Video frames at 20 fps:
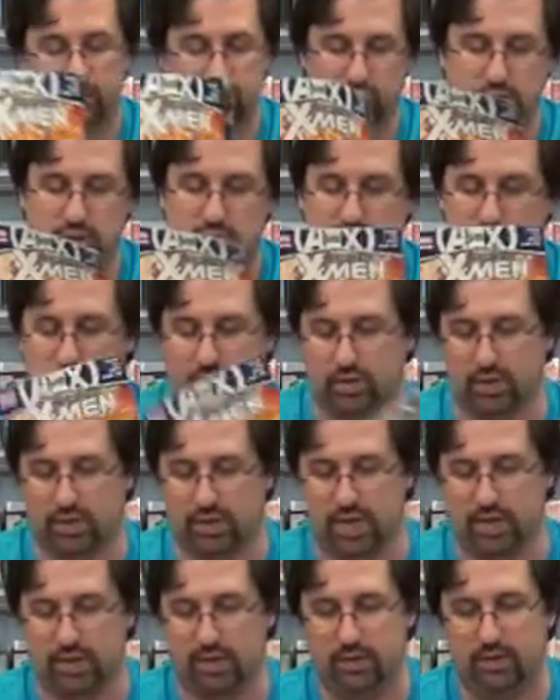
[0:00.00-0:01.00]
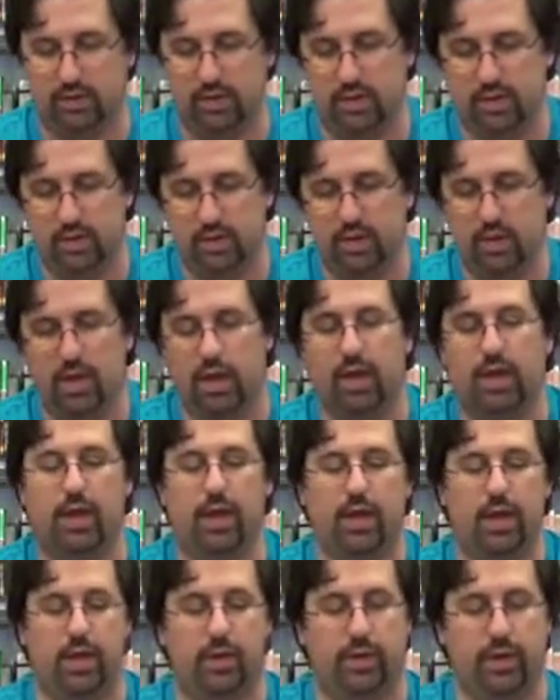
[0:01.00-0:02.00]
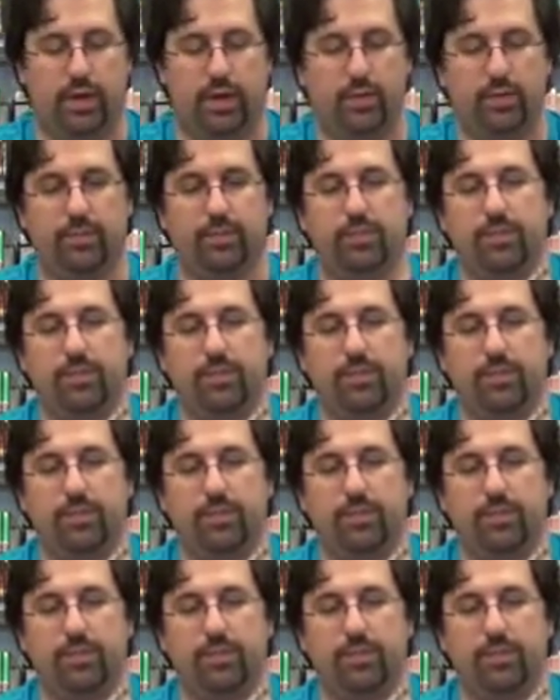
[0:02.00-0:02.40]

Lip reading: We'll just call it that. Here we go.